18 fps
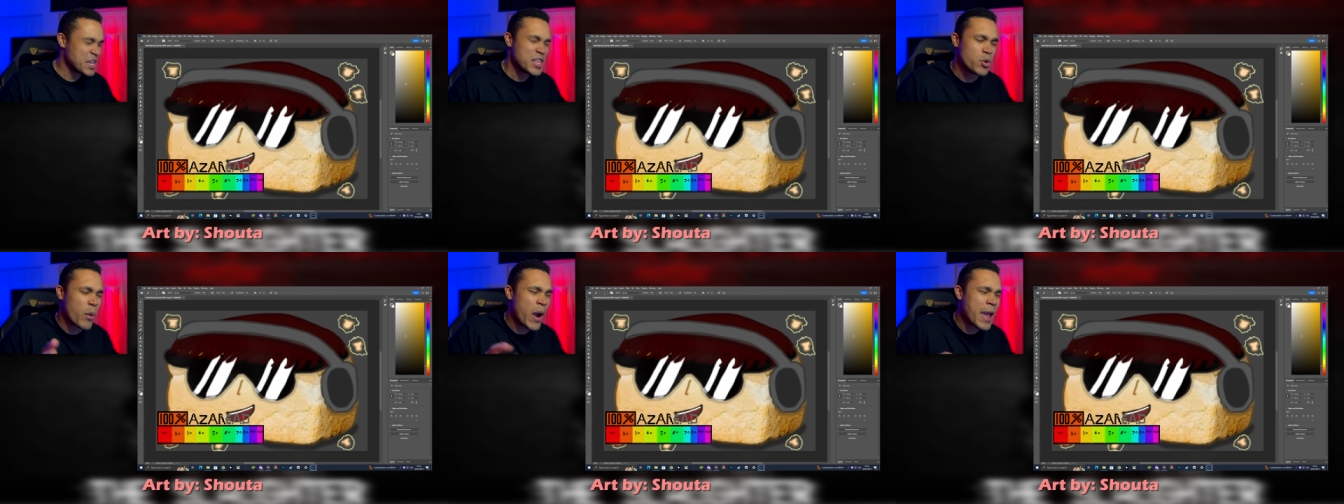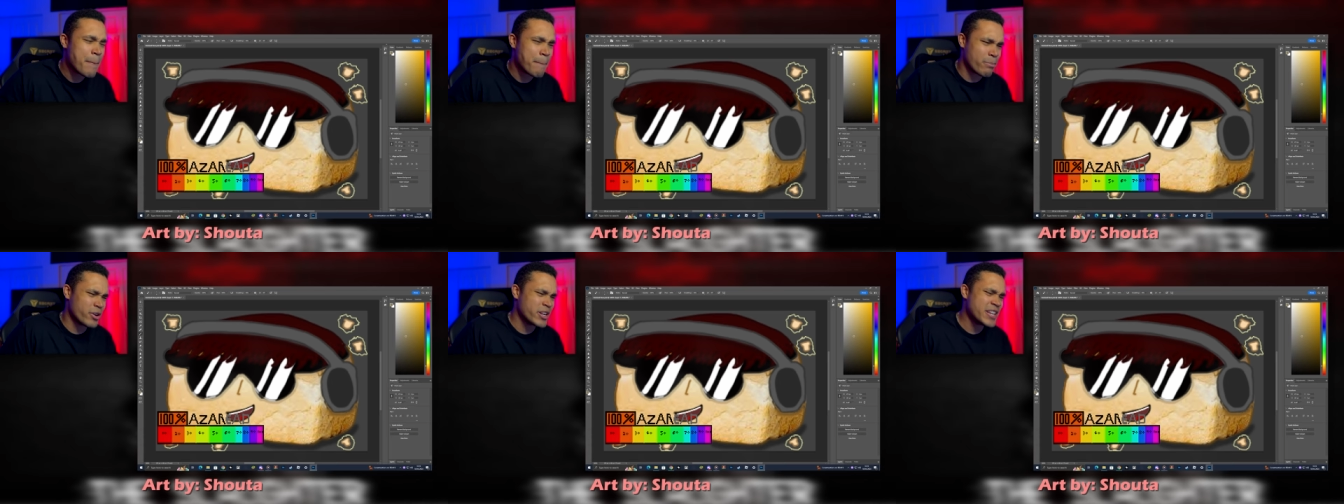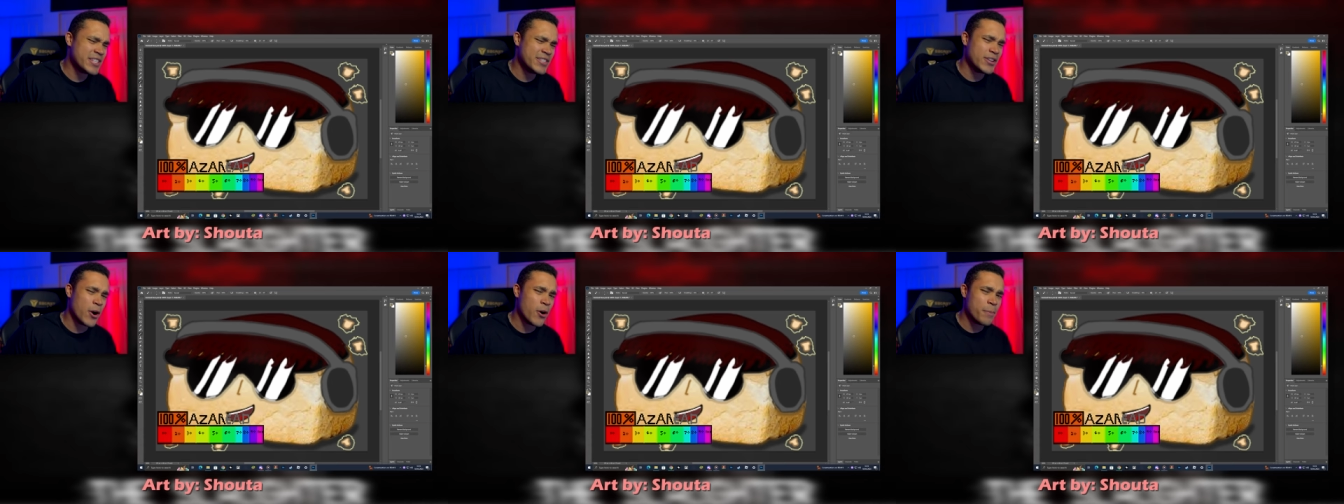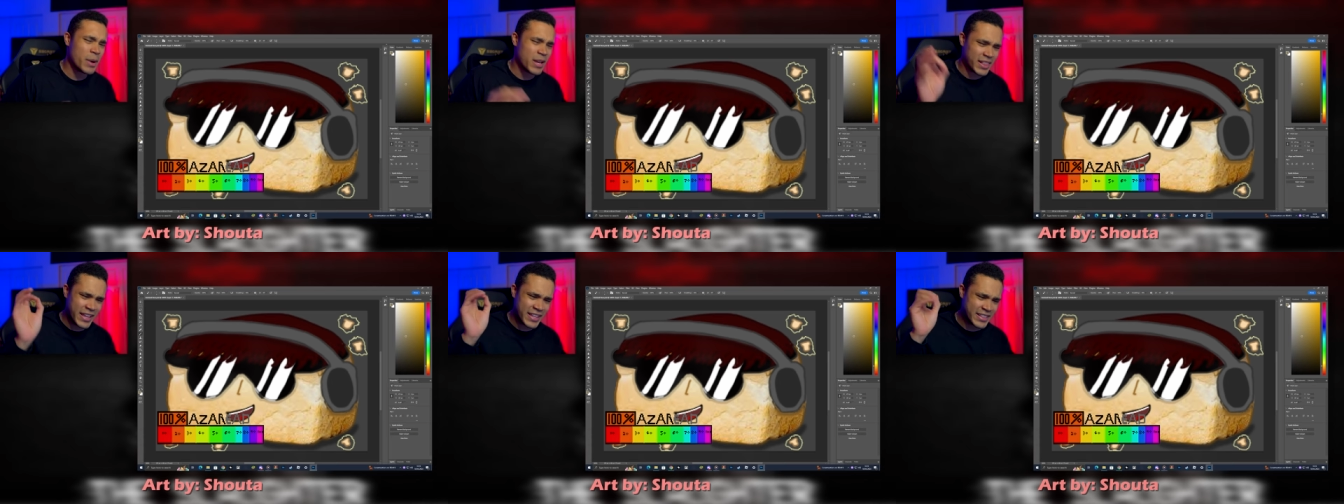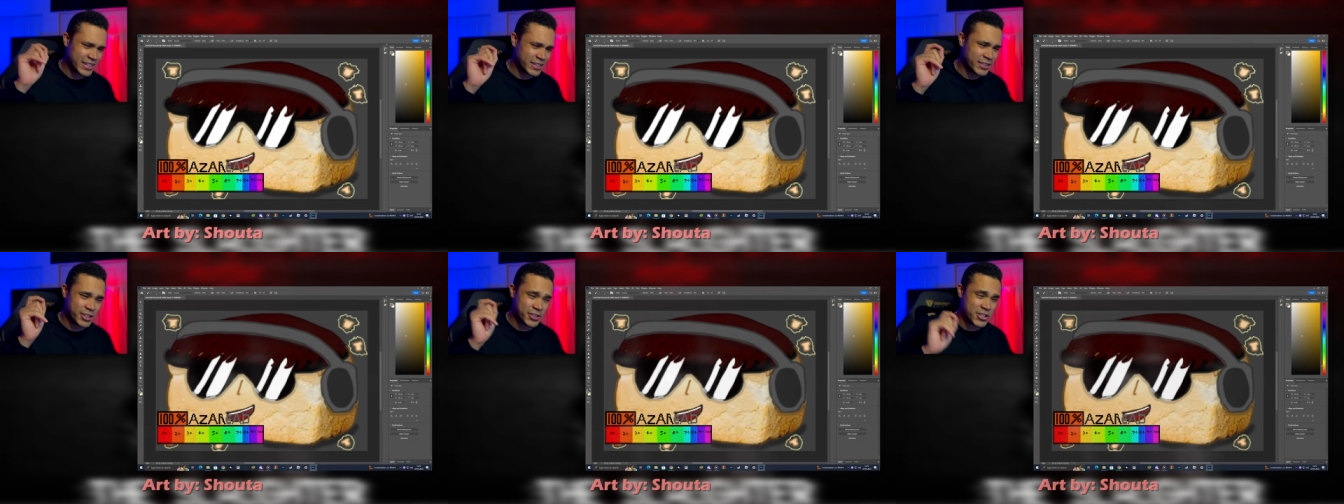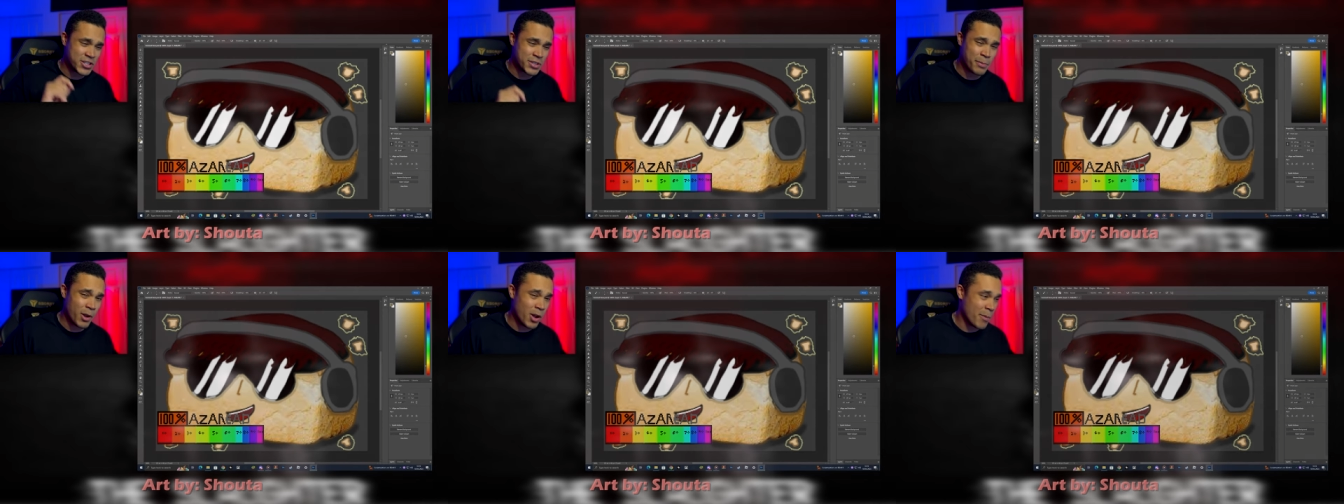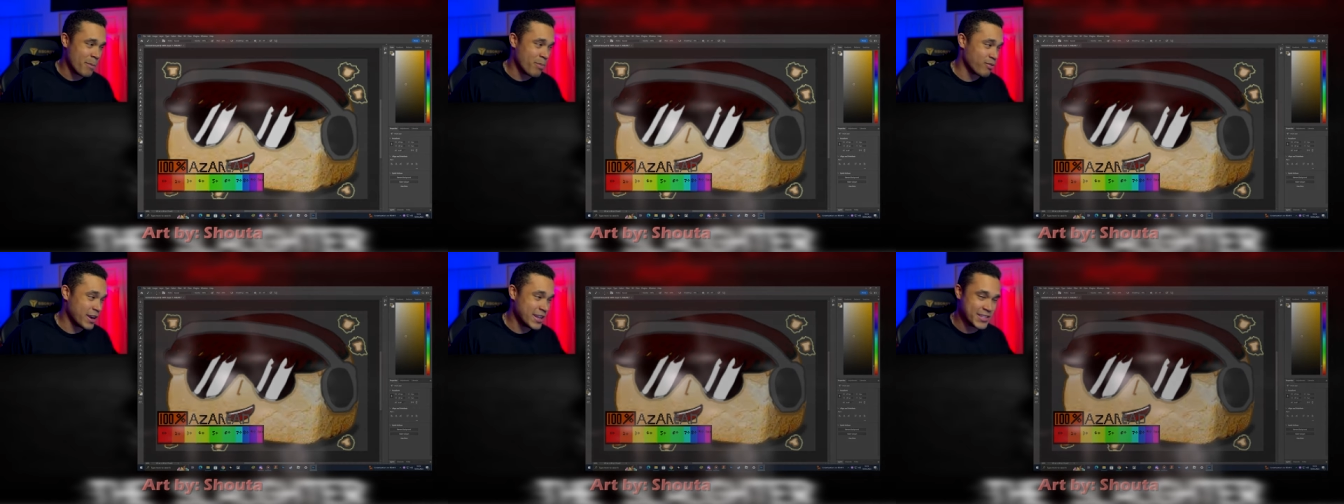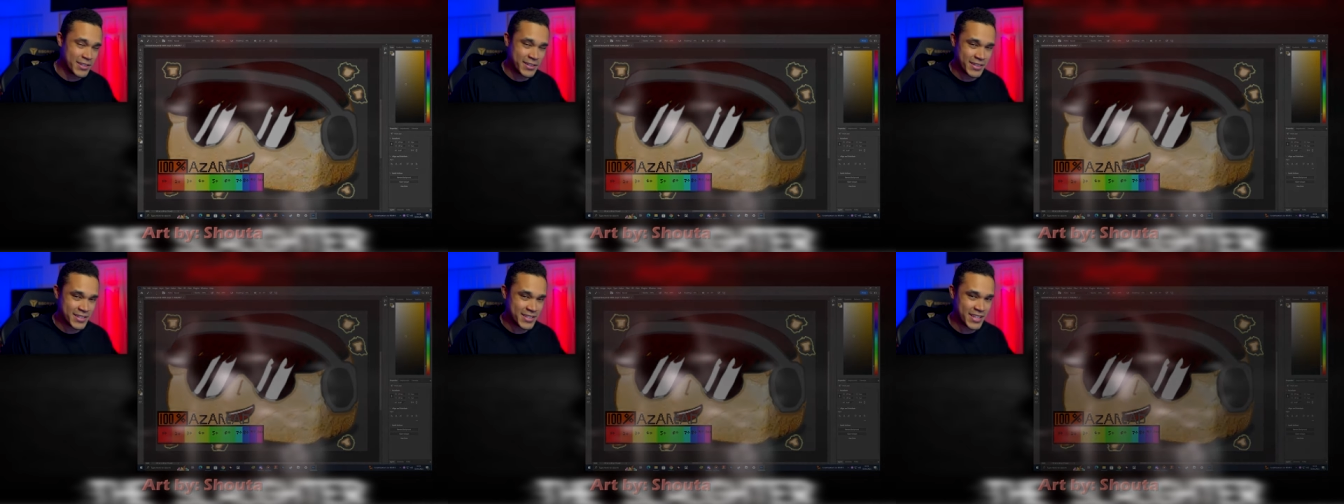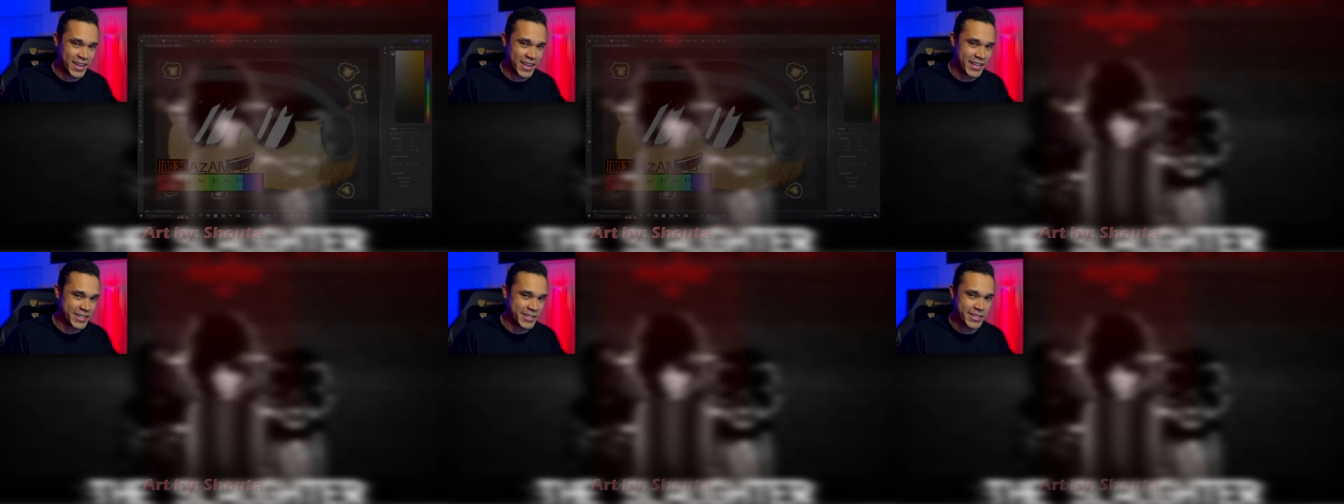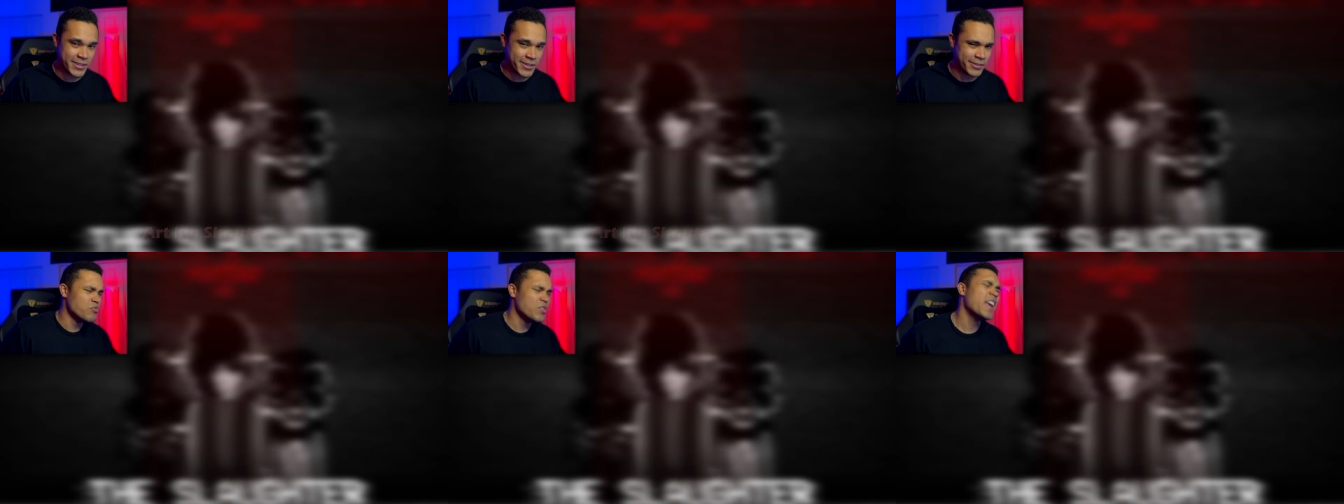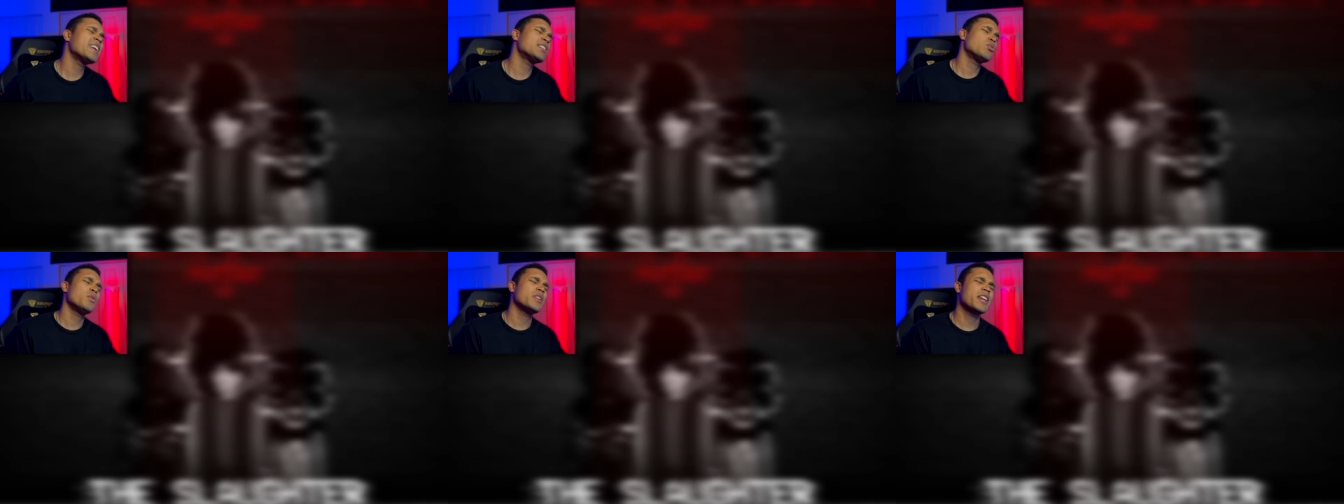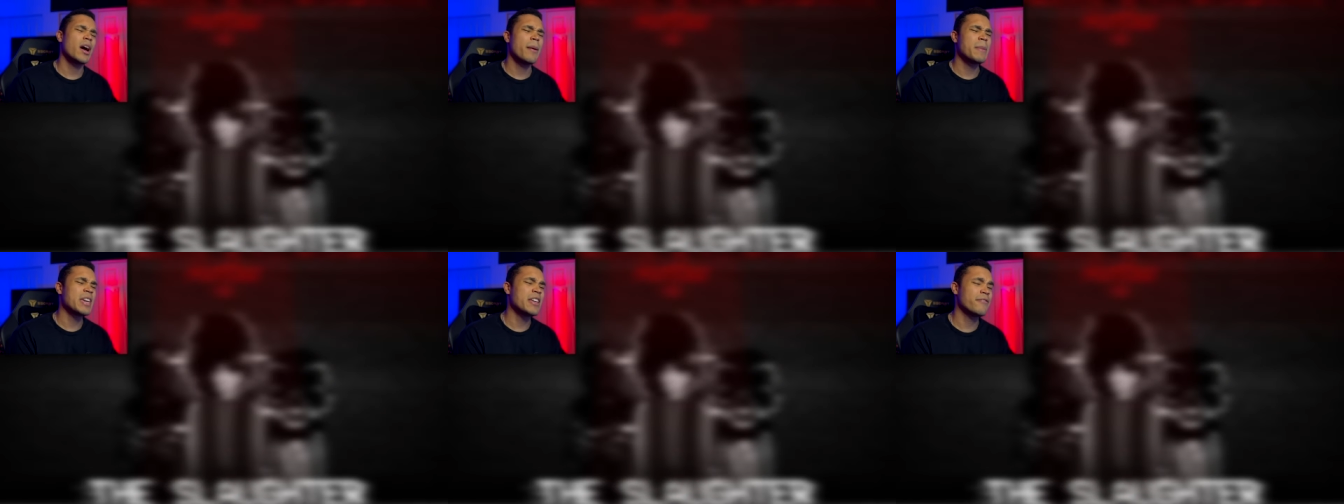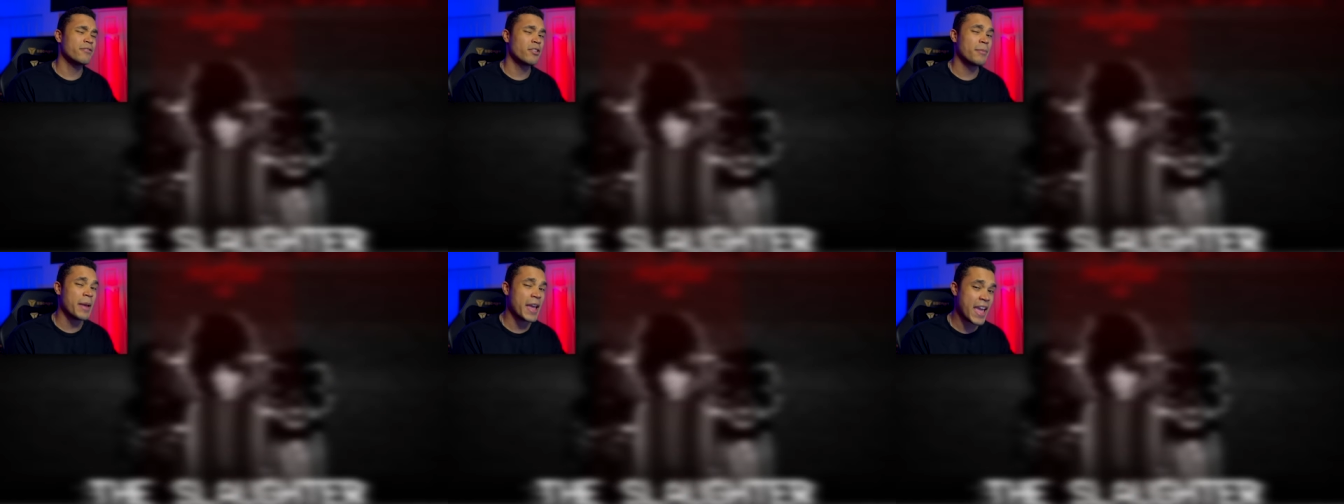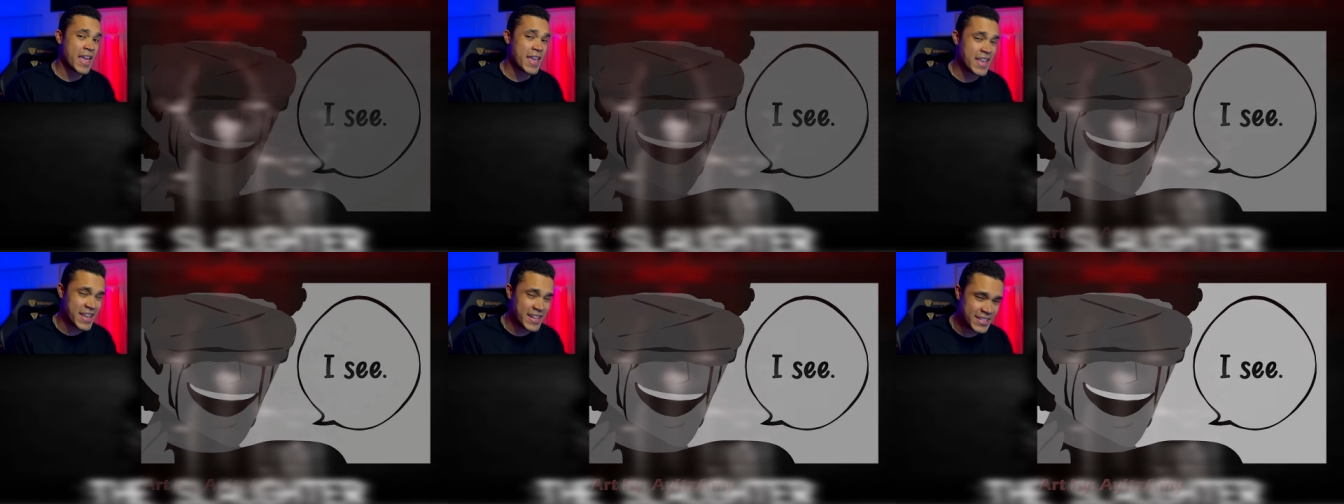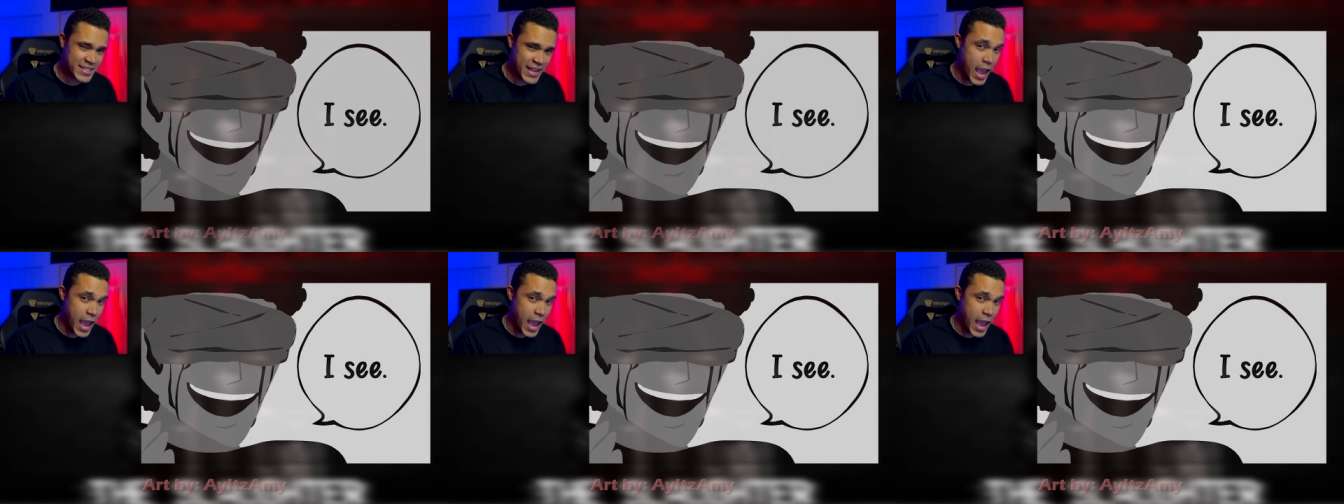Either way, pretty dope. I like the little small breads on the side too. Next one coming in from A, it's